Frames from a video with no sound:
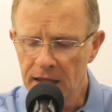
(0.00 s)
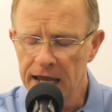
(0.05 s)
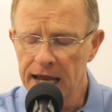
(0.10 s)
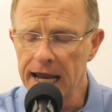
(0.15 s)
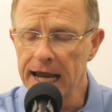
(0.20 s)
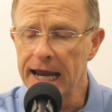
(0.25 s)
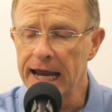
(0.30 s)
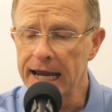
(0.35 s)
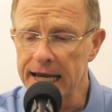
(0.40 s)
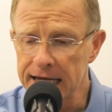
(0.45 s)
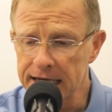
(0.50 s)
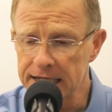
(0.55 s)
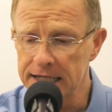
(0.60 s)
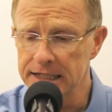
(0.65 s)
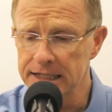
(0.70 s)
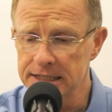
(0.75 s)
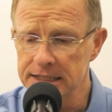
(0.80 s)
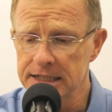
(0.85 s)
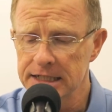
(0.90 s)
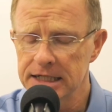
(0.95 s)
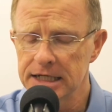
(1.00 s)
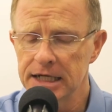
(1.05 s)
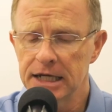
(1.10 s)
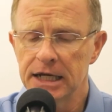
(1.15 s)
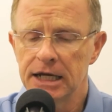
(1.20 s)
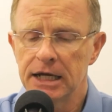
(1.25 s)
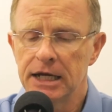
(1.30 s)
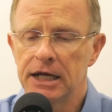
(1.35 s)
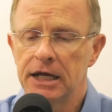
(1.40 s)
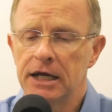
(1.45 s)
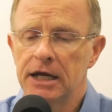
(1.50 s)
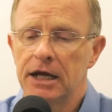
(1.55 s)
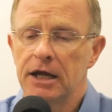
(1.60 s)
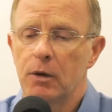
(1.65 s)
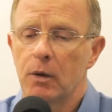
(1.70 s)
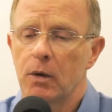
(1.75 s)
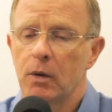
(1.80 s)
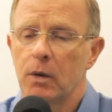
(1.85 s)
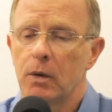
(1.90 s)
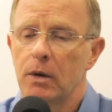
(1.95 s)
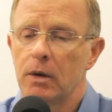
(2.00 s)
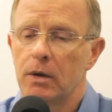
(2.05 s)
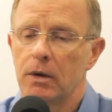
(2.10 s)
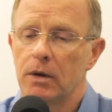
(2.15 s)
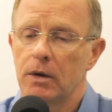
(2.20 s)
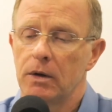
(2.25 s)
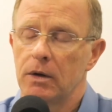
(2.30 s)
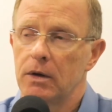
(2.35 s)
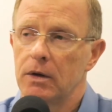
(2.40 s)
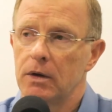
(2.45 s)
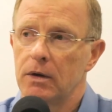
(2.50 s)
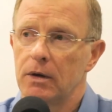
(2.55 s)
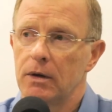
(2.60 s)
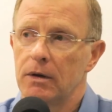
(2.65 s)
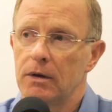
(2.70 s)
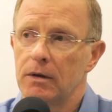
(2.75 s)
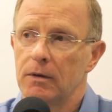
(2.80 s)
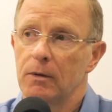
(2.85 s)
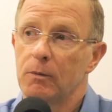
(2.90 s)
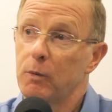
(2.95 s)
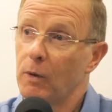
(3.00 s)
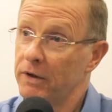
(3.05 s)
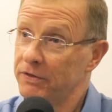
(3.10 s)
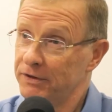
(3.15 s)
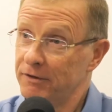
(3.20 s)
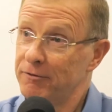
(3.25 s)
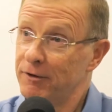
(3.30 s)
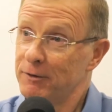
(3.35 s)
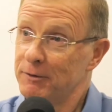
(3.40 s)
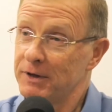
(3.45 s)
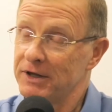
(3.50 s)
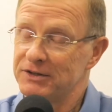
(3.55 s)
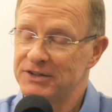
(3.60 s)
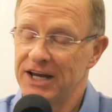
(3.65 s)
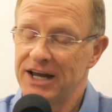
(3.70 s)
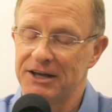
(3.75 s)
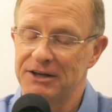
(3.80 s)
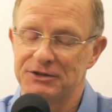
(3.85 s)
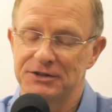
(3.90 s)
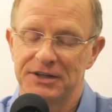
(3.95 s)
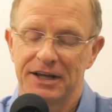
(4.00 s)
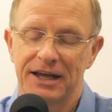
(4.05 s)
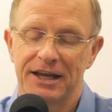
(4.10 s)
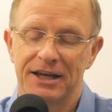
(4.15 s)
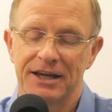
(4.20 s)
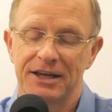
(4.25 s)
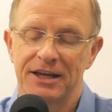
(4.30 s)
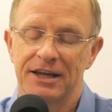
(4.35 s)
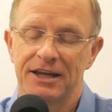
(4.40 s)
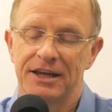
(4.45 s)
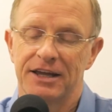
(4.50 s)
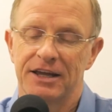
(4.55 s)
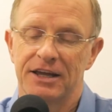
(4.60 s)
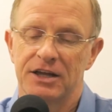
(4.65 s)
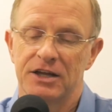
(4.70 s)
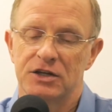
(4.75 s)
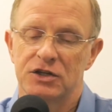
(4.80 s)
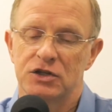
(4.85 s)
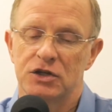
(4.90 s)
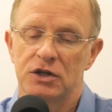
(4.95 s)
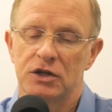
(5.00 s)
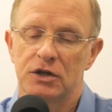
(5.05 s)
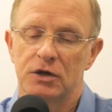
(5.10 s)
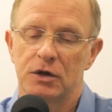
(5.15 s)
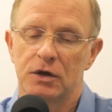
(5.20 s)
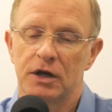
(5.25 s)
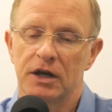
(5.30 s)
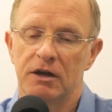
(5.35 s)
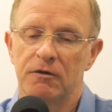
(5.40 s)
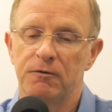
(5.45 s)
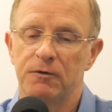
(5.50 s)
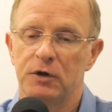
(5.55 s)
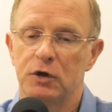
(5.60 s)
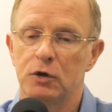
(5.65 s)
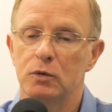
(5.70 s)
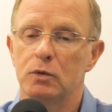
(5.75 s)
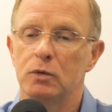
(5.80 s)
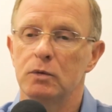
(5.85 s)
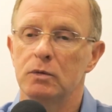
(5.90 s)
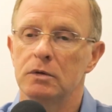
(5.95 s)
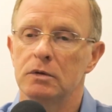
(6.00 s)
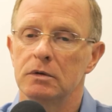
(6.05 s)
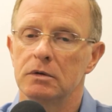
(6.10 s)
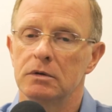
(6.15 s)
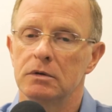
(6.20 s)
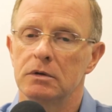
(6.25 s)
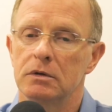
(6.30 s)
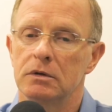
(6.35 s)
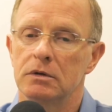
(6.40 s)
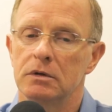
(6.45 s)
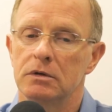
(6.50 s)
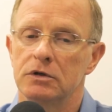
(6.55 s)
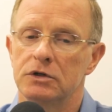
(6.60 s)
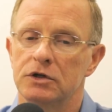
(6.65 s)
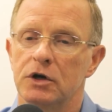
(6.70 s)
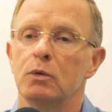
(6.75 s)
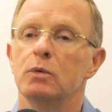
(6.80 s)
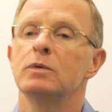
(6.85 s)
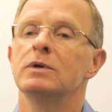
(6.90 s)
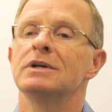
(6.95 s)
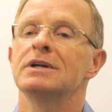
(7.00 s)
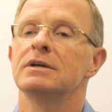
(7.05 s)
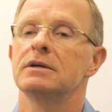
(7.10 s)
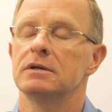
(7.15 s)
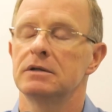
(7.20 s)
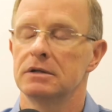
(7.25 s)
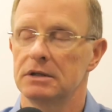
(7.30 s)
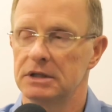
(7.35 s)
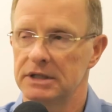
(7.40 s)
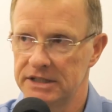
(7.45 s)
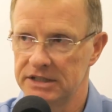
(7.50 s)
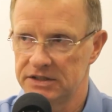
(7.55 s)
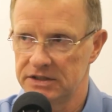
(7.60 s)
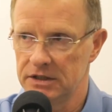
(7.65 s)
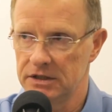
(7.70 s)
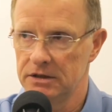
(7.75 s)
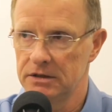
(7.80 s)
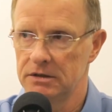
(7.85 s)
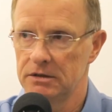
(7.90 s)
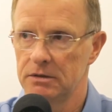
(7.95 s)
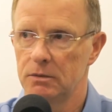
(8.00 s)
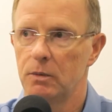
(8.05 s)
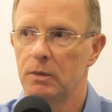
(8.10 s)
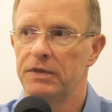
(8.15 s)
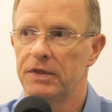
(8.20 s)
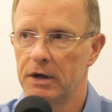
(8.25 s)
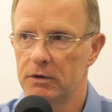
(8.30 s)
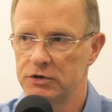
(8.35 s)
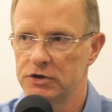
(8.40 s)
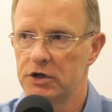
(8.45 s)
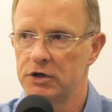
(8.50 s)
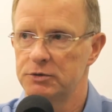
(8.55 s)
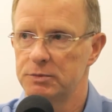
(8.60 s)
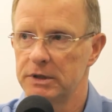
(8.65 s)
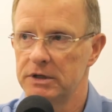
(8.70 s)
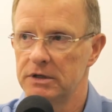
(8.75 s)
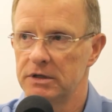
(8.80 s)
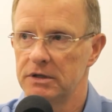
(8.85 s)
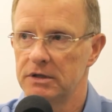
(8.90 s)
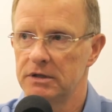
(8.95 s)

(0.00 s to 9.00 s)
and or what the focus. Or what the focus, yes if you don't listen without judgment,